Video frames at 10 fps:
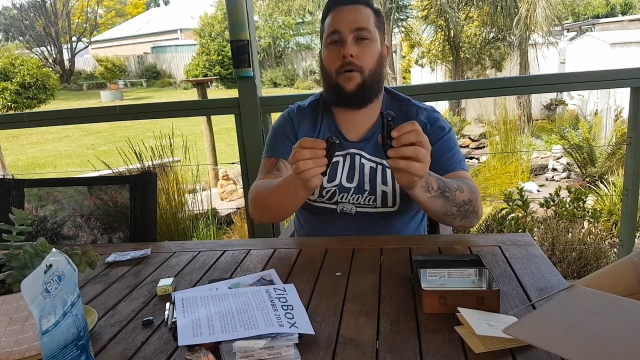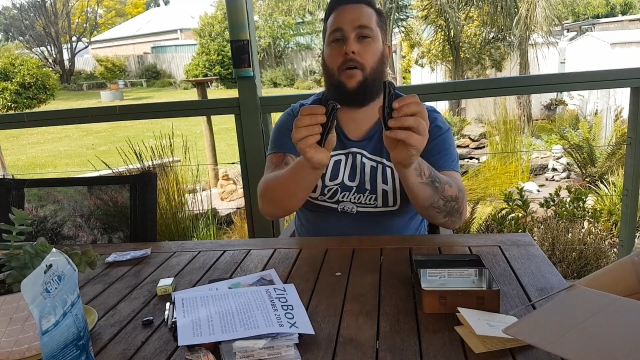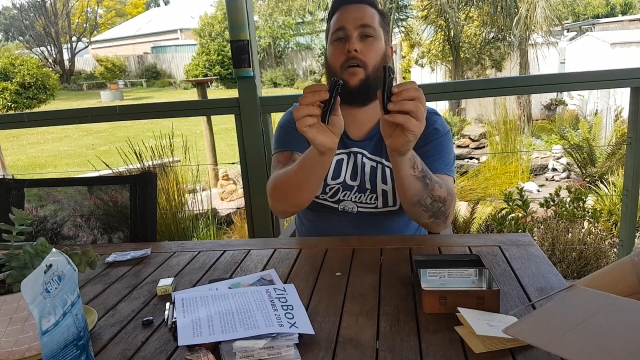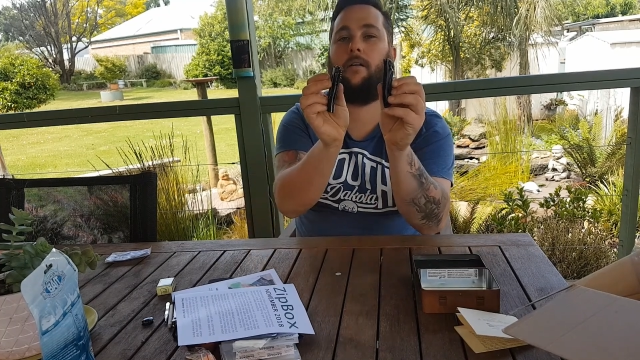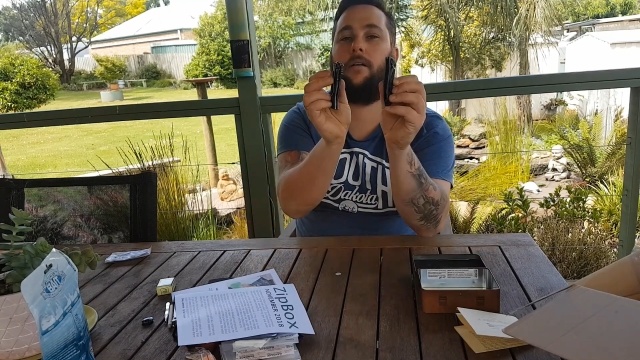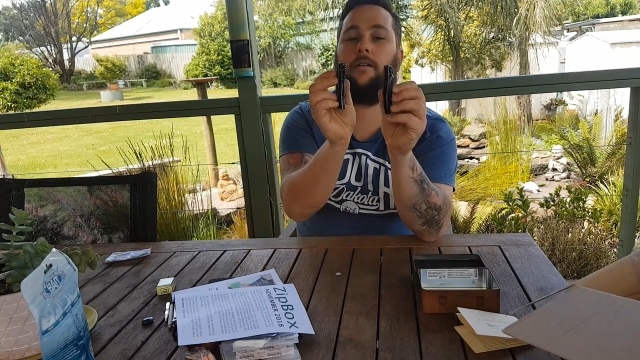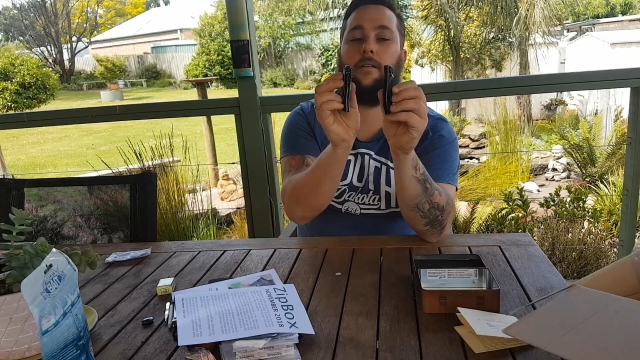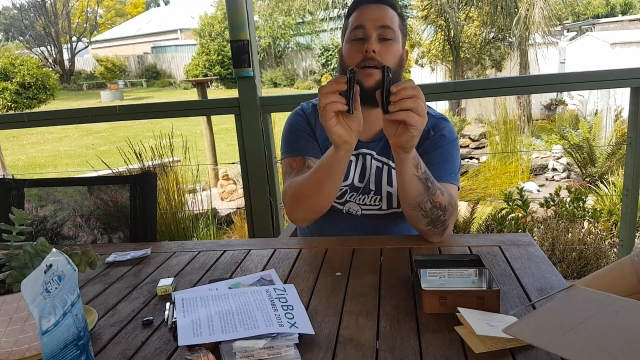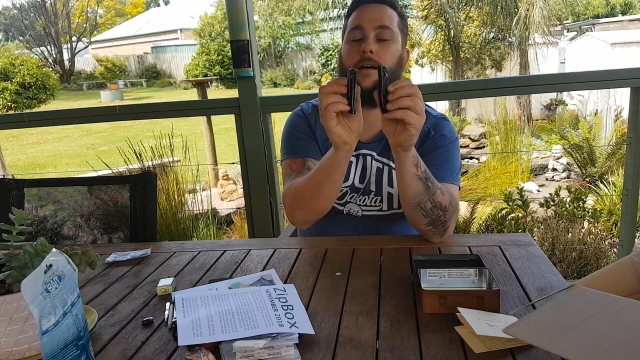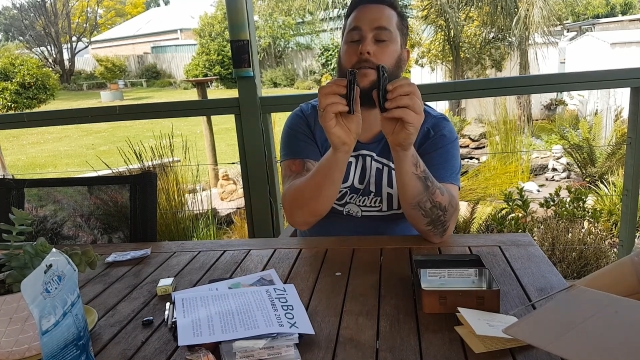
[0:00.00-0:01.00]
pocket.
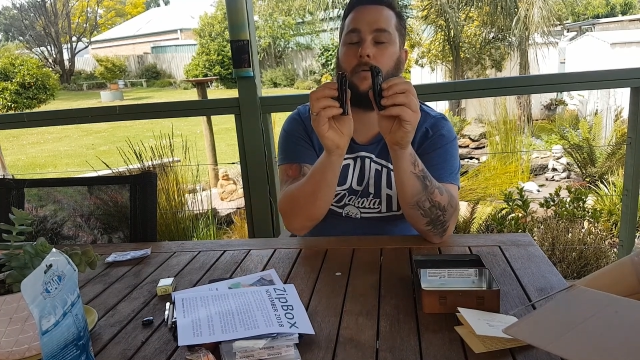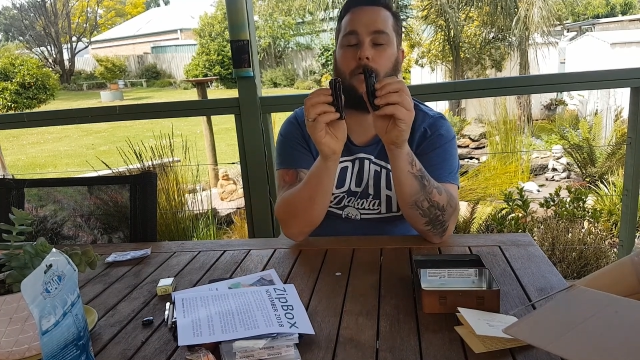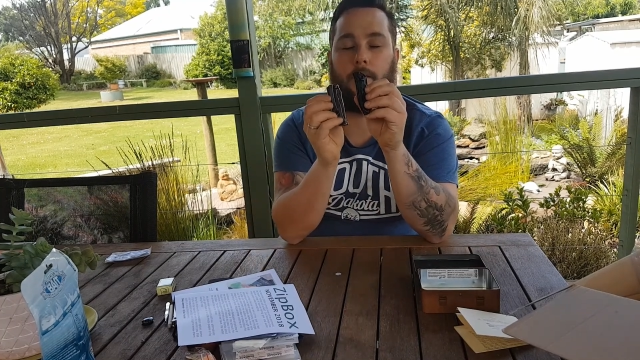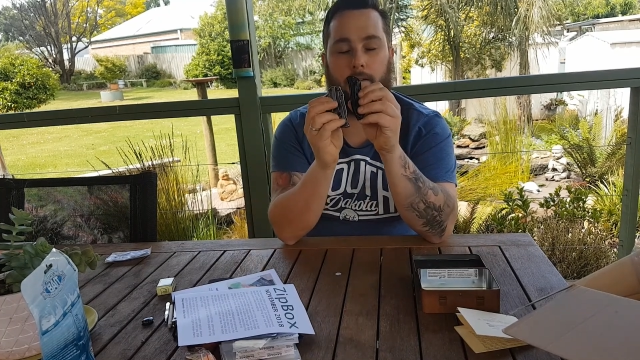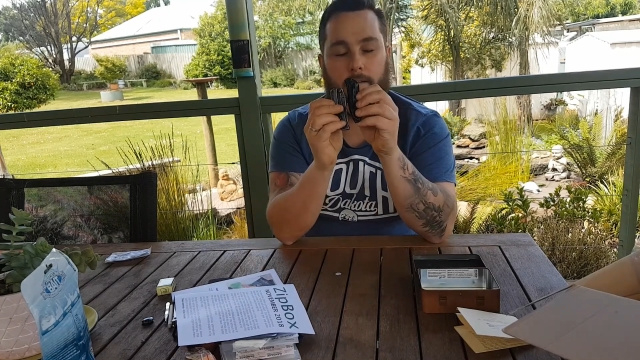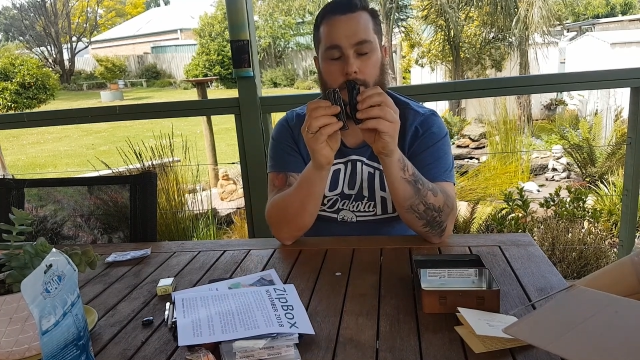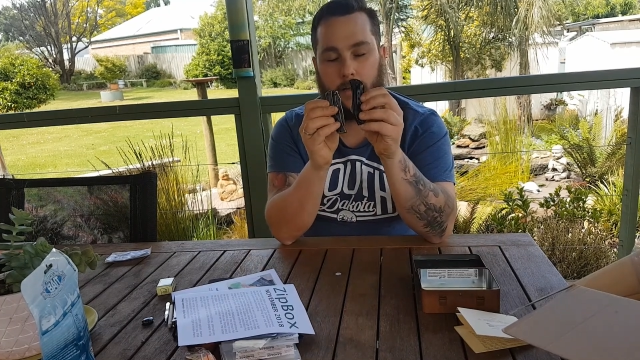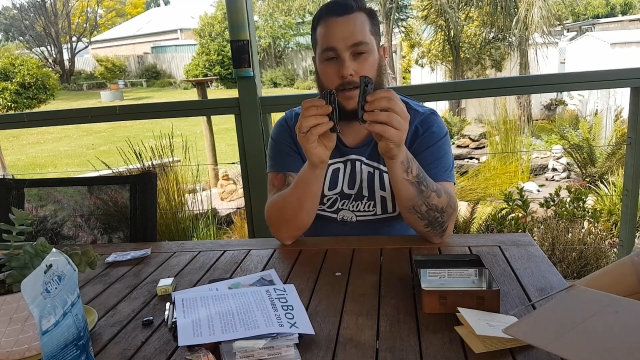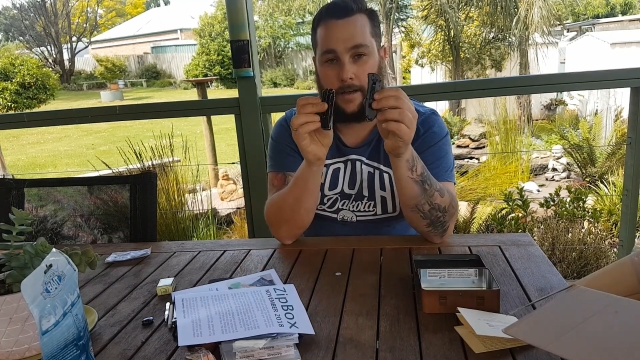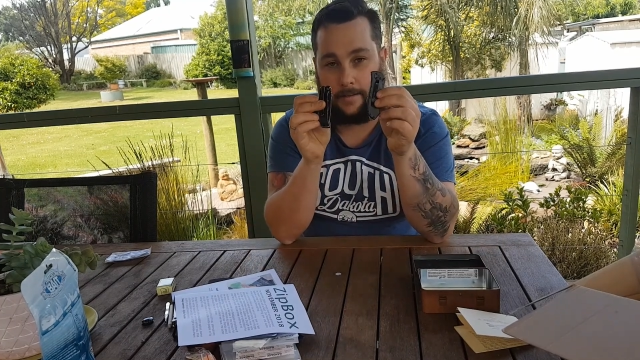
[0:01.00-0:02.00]

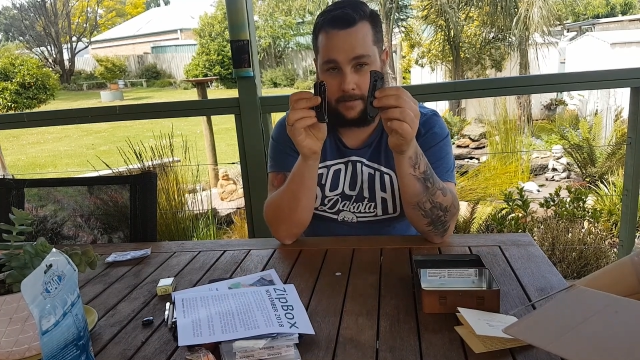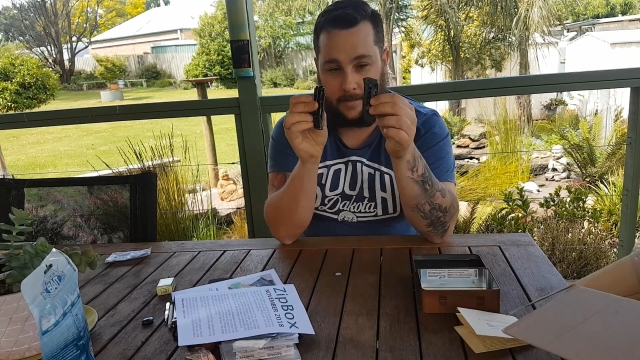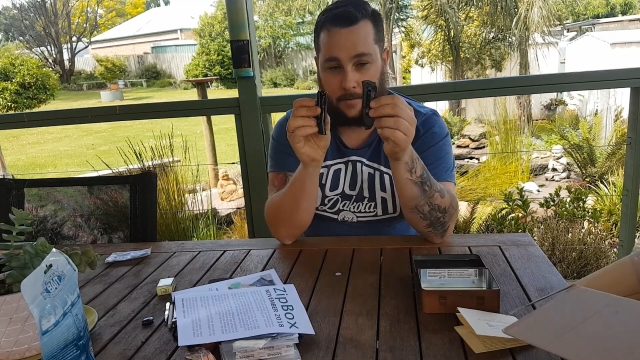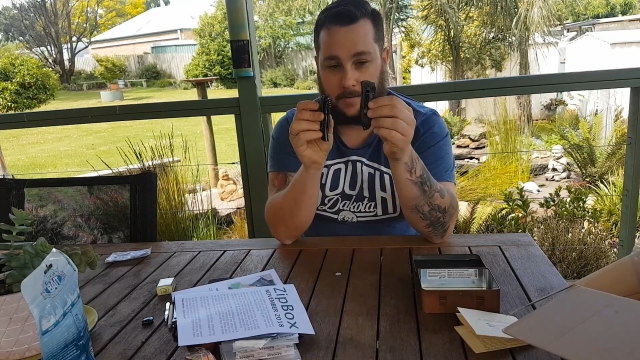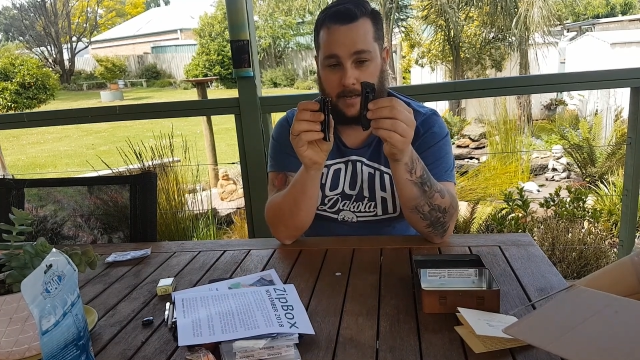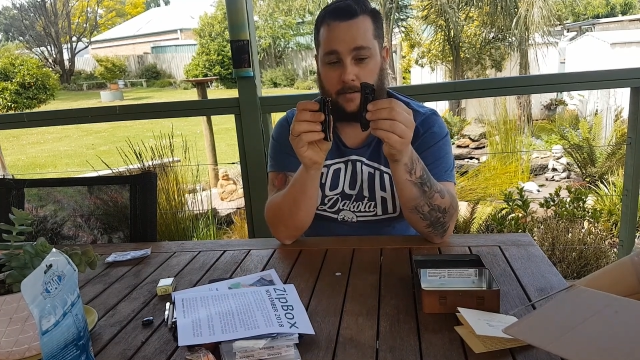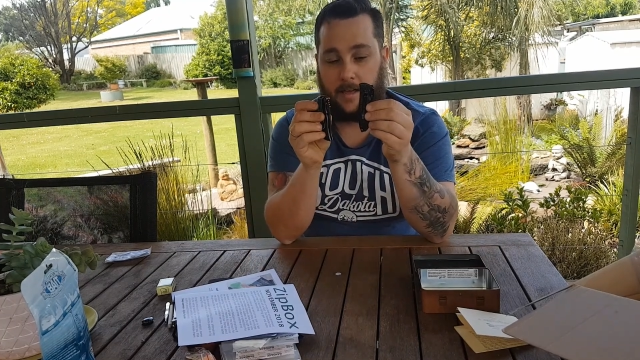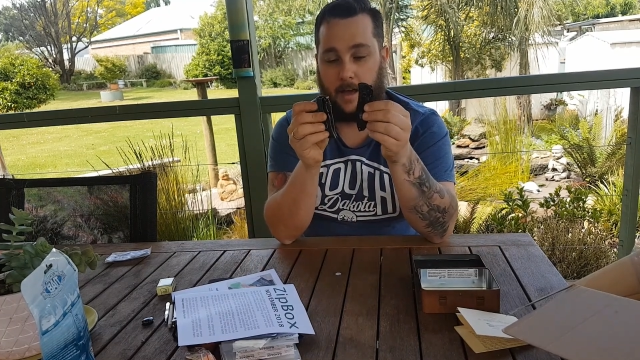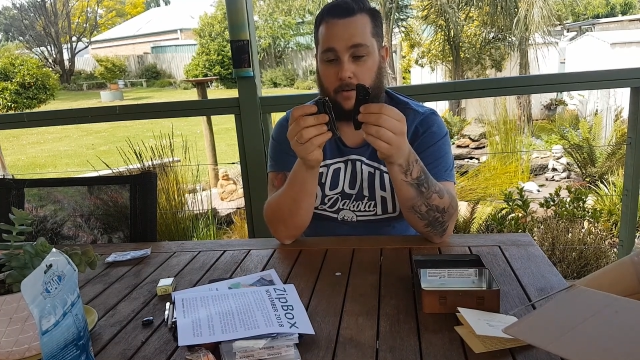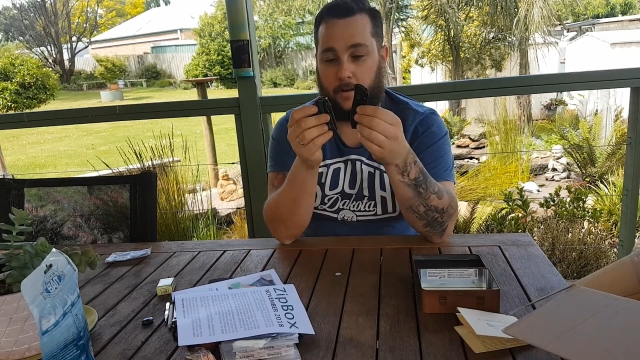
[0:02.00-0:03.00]
It's a tip down
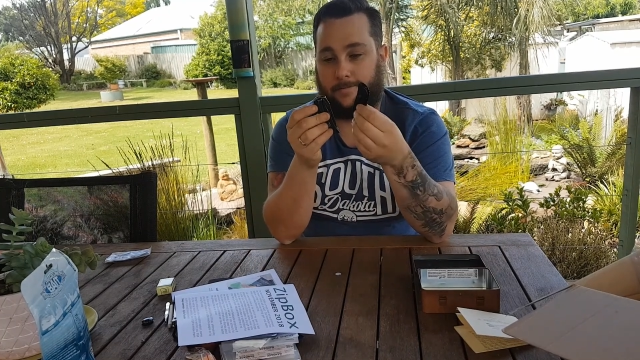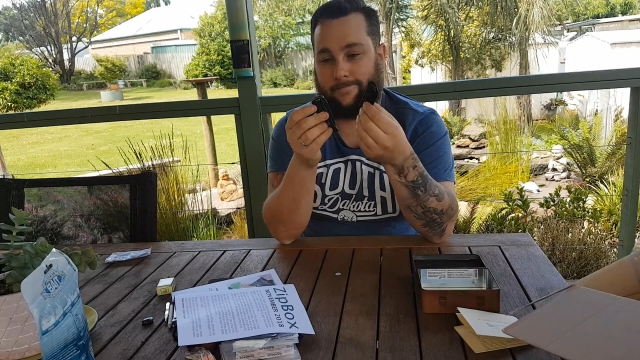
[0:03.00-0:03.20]
carry.